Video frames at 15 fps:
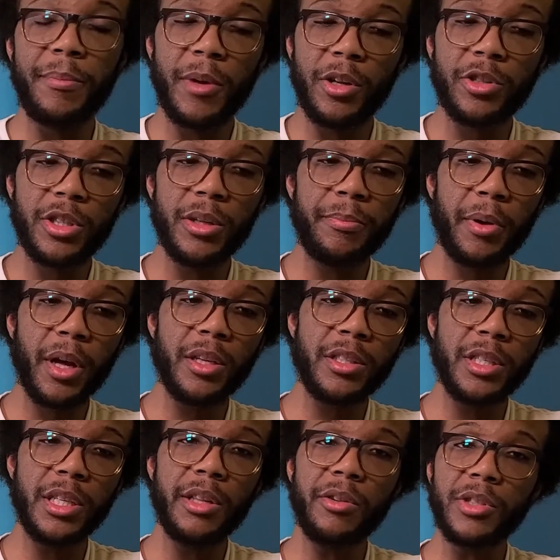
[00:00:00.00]
chimpanzee
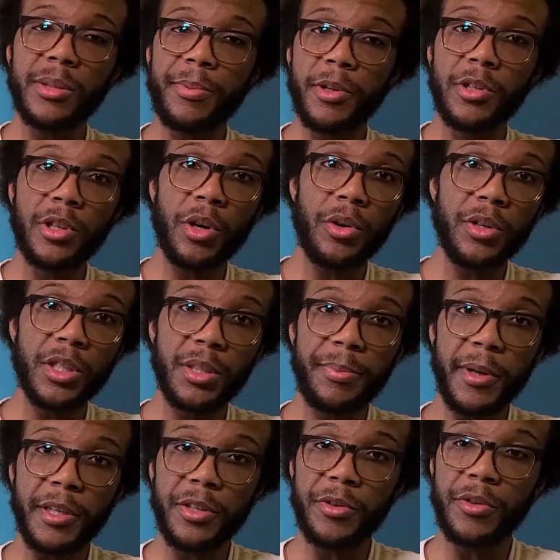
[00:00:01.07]
that was supposed to go into space
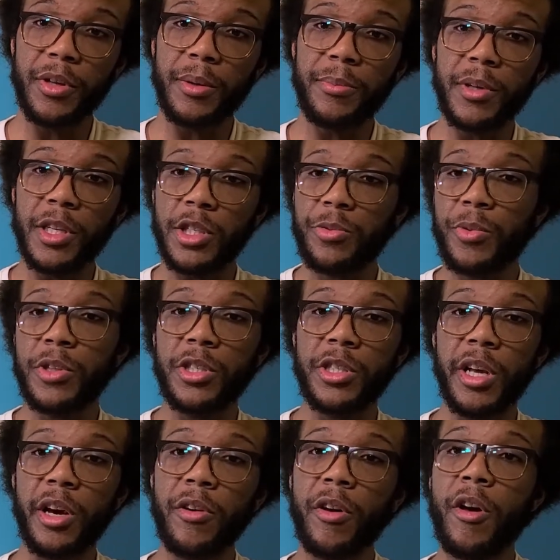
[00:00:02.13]
with them gets switched
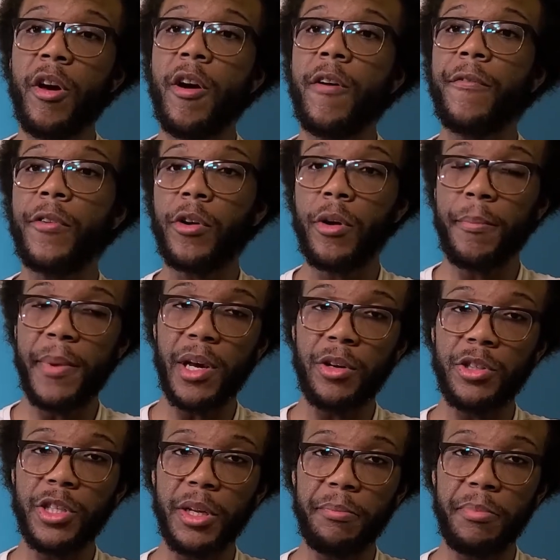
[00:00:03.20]
out for a male
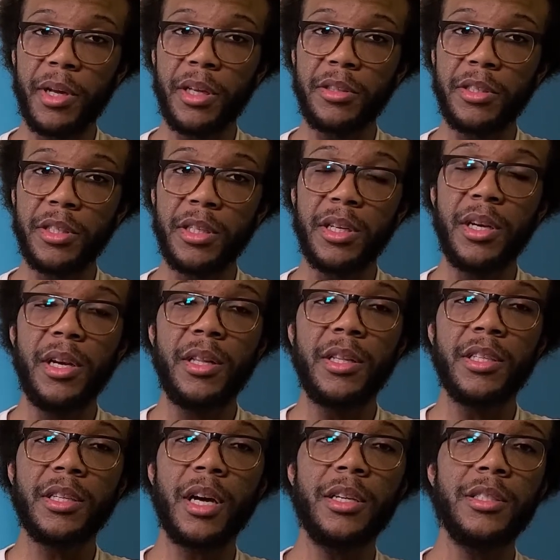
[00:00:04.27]
chimpanzee. This
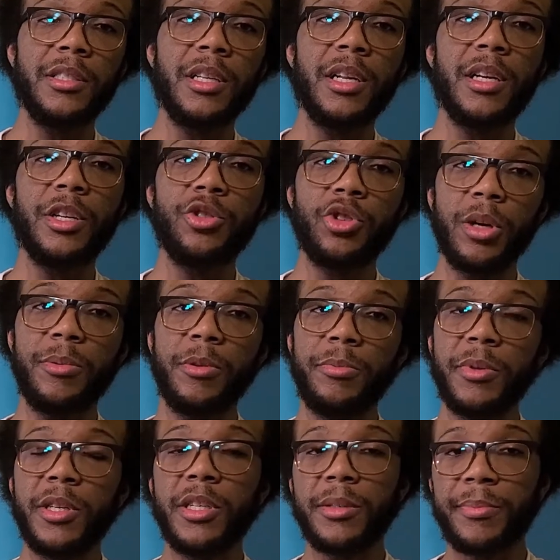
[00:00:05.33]
causes a lot of trouble
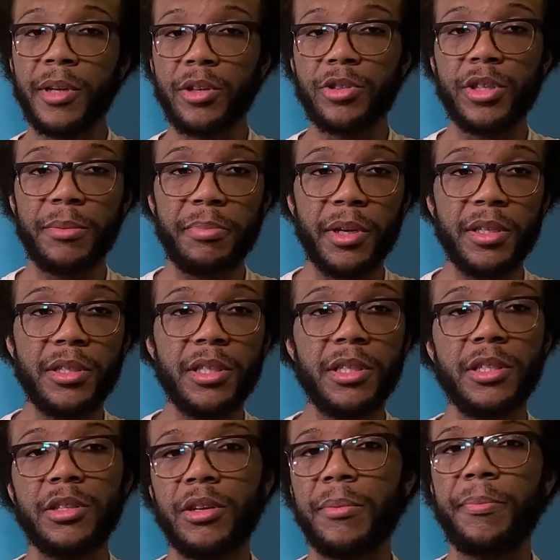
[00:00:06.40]
because male chimpanzees are
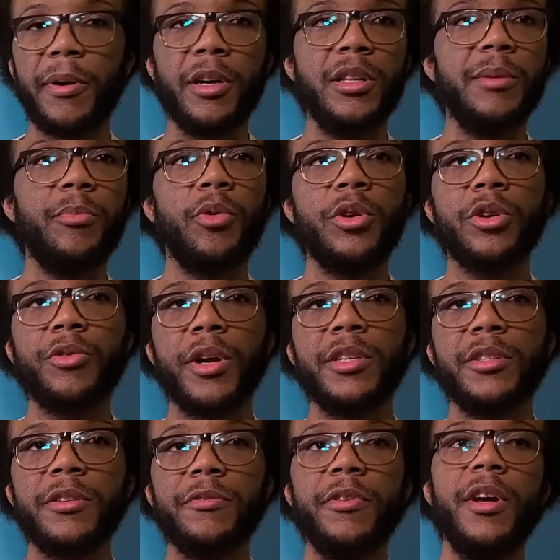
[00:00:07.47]
apparently more
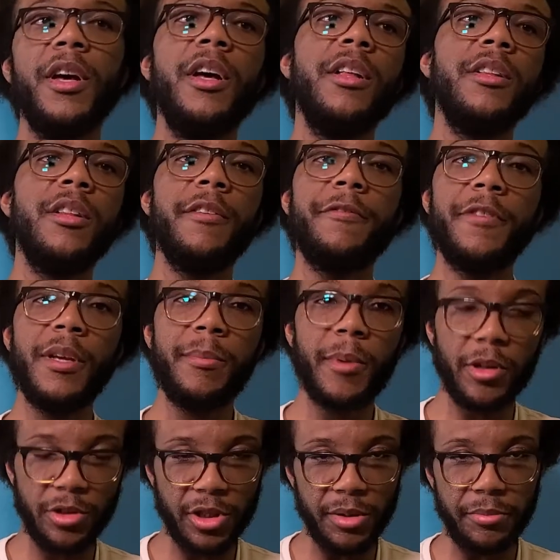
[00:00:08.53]
aggressive than the female
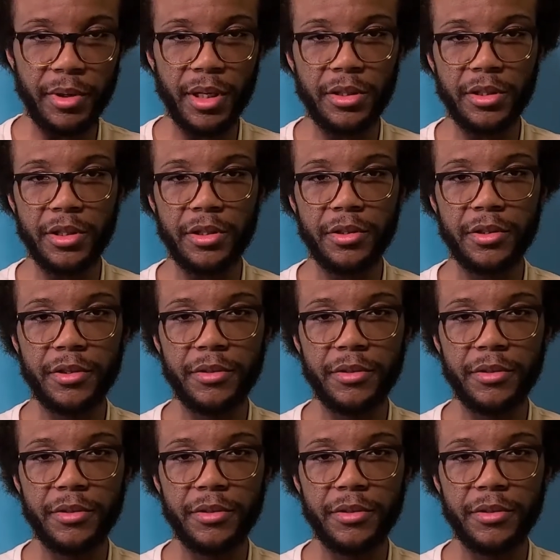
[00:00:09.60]
chimpanzees.